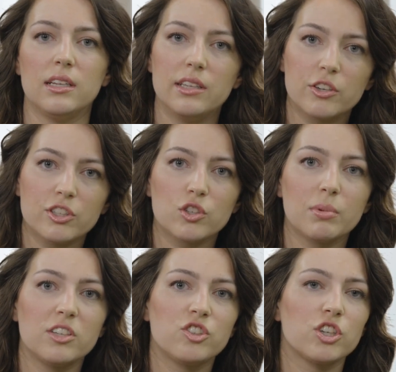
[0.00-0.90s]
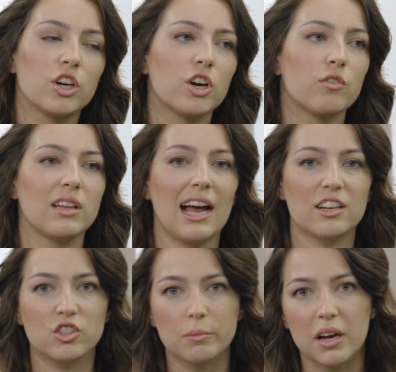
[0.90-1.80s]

decrease your blood sugar, relax your